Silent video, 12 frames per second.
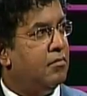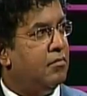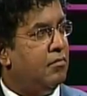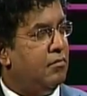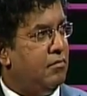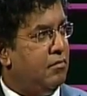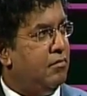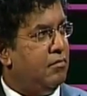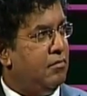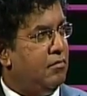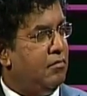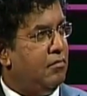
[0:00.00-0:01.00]
with our government,
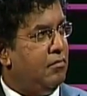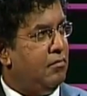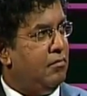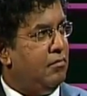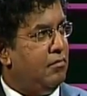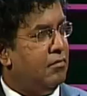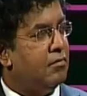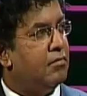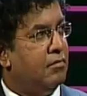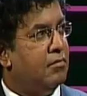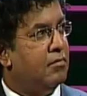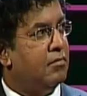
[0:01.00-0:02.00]
we have with our local
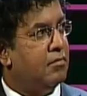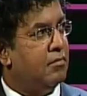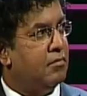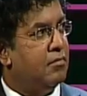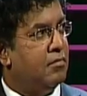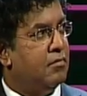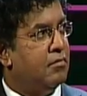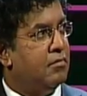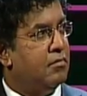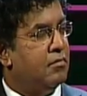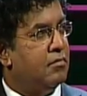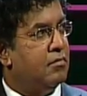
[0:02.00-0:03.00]
authority, they
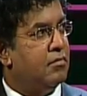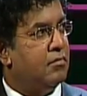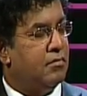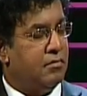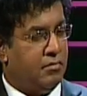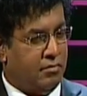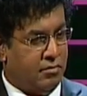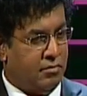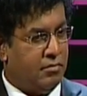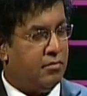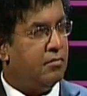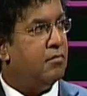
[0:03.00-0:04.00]
have to collect garbage. I
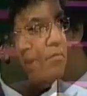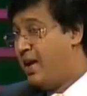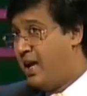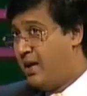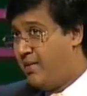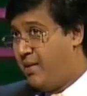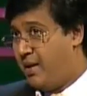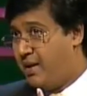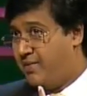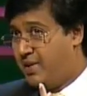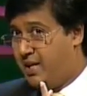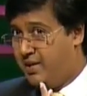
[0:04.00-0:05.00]
mean, we have,
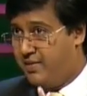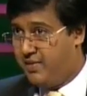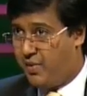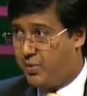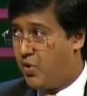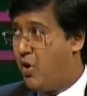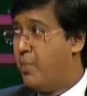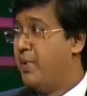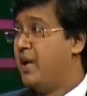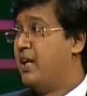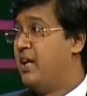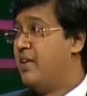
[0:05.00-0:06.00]
even from
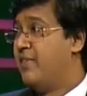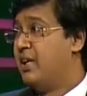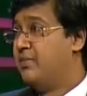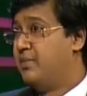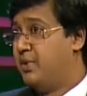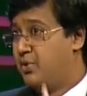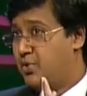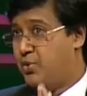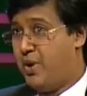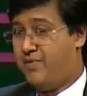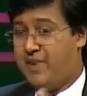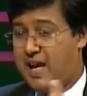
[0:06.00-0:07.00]
corporate level, you
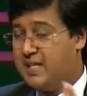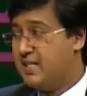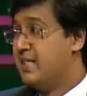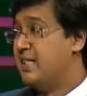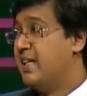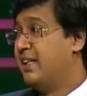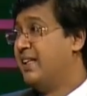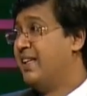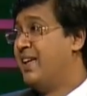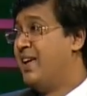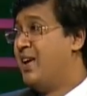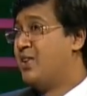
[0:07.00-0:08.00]
have licensing.
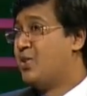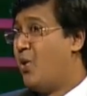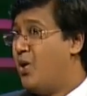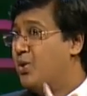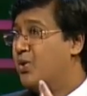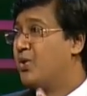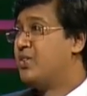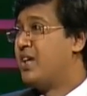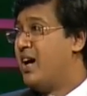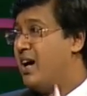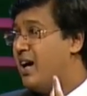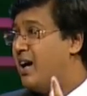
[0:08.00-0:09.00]
So all those
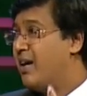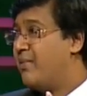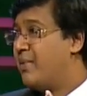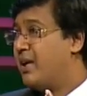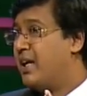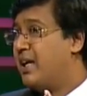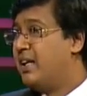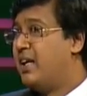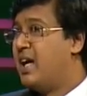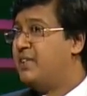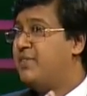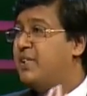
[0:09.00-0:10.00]
are
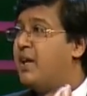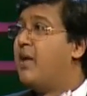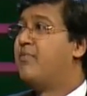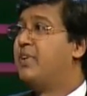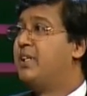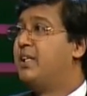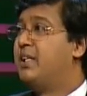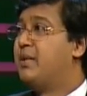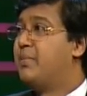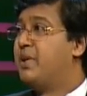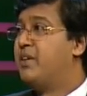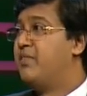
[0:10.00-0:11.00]
areas which come within
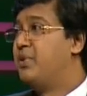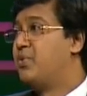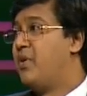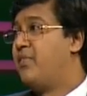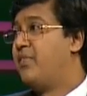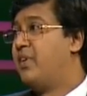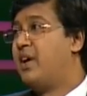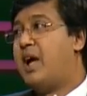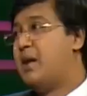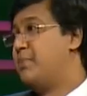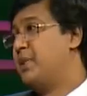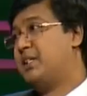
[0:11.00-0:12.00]
the purview of
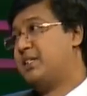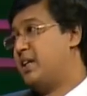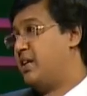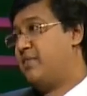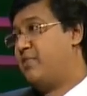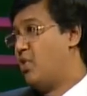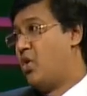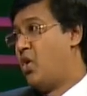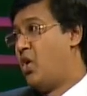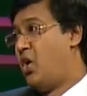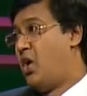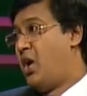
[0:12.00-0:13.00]
administrative
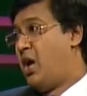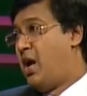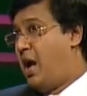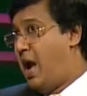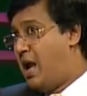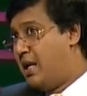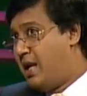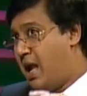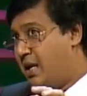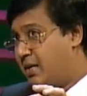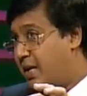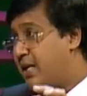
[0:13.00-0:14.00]
law.
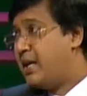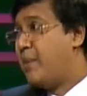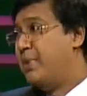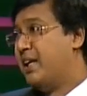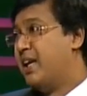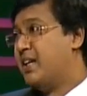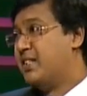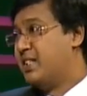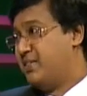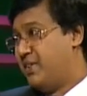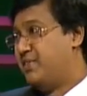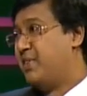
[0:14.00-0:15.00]
And writ
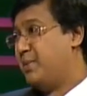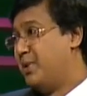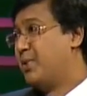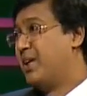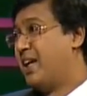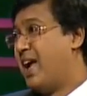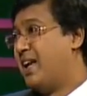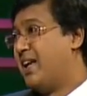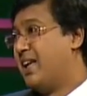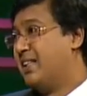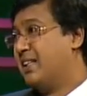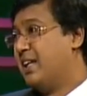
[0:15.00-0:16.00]
applications, which we'll be looking at,
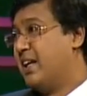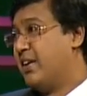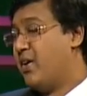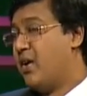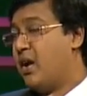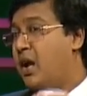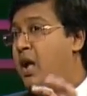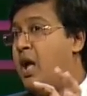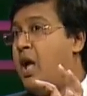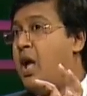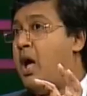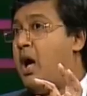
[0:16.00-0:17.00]
I think, later
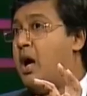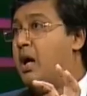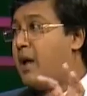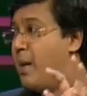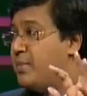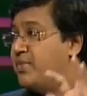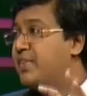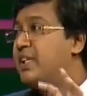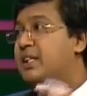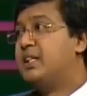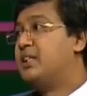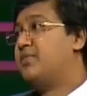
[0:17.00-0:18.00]
on, comes
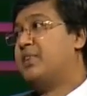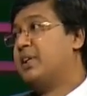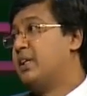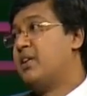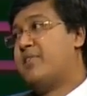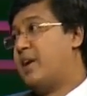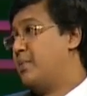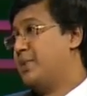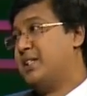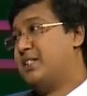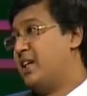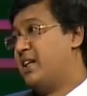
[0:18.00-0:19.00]
within the sphere of
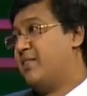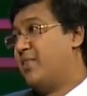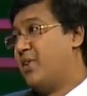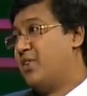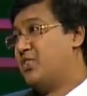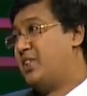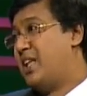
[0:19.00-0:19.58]
administrative law. So